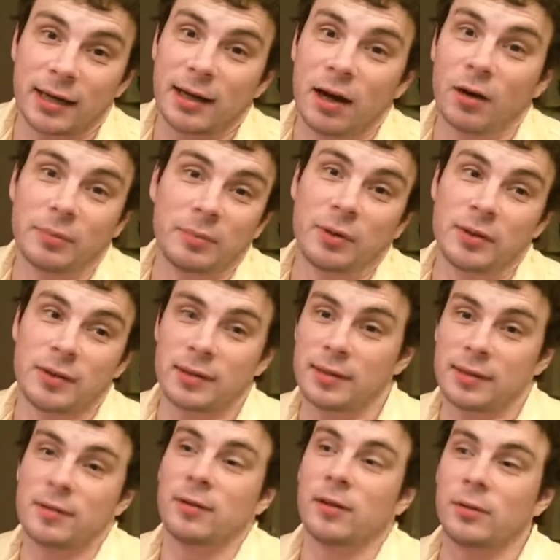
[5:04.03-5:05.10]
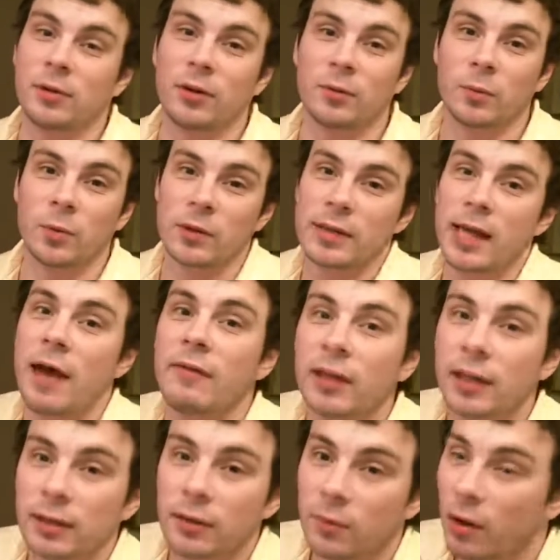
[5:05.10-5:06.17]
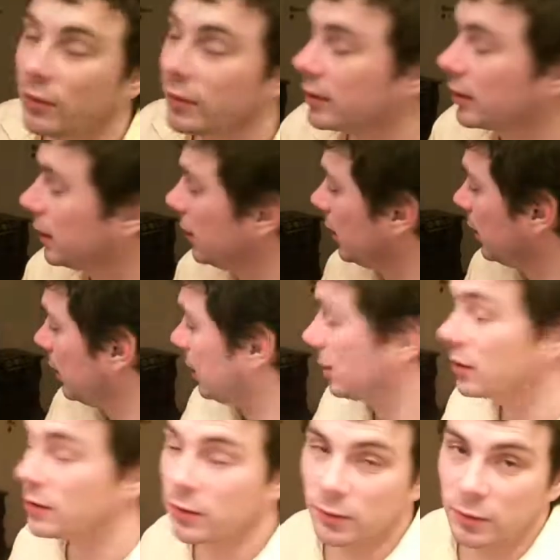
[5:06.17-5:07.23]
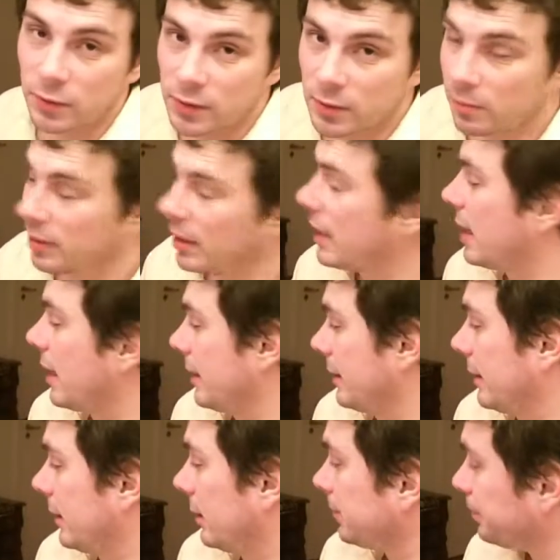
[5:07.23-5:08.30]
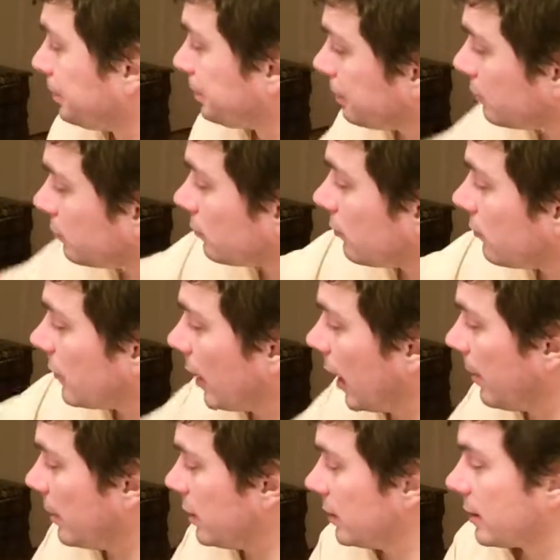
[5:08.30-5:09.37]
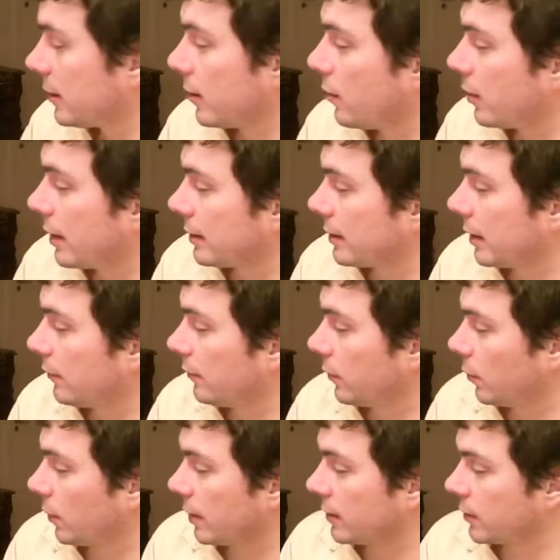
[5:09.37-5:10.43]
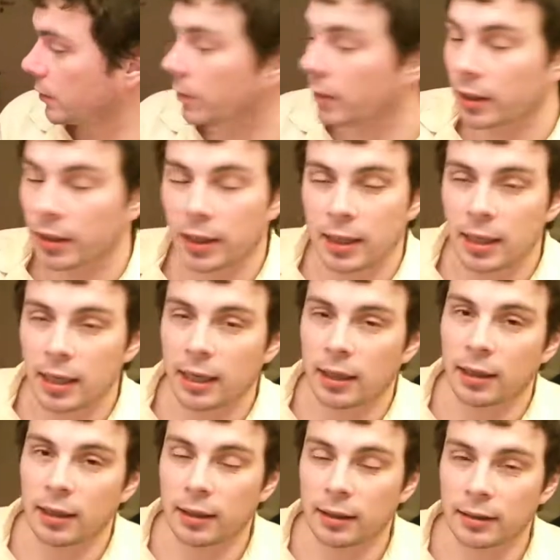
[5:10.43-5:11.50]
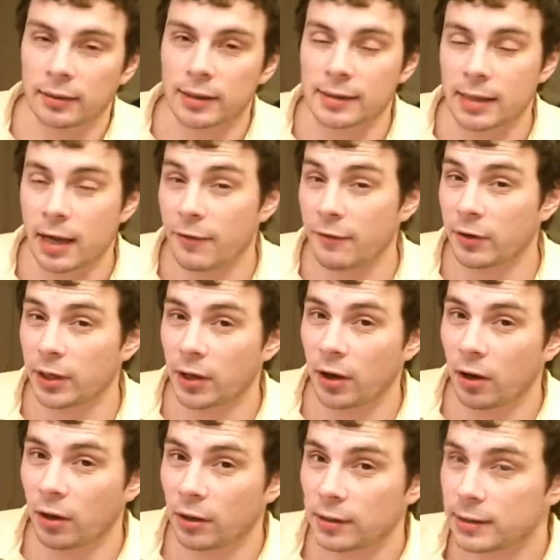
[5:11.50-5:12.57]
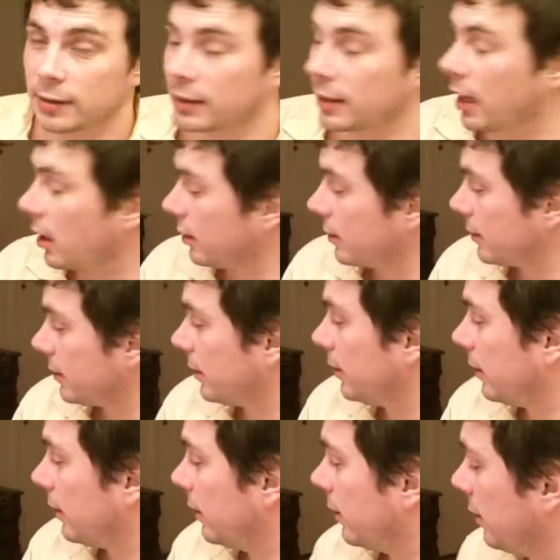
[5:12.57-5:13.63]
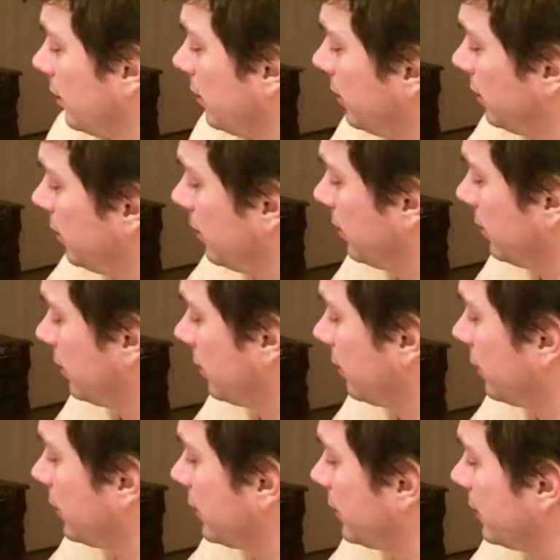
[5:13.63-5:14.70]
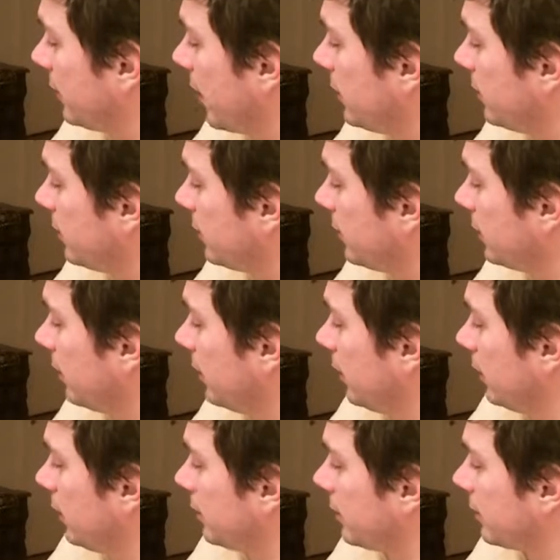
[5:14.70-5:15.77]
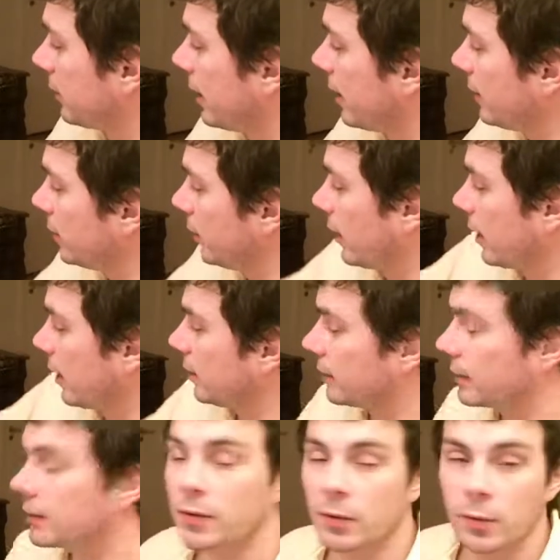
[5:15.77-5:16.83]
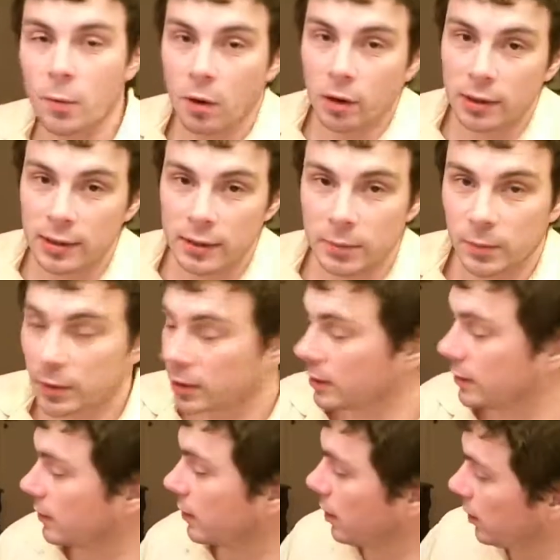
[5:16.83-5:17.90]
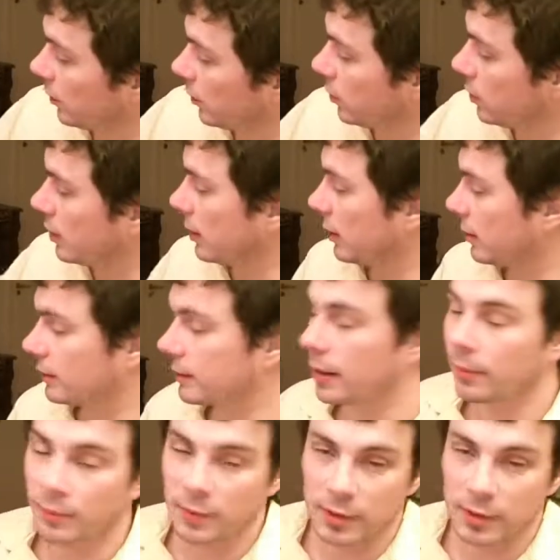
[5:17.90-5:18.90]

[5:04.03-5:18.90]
out because it's not worth having it around. Just confusing player, I think. I mentioned this area that if you once you're discovering all the cards in the different stages, in this case you're getting these rewards, which is usually some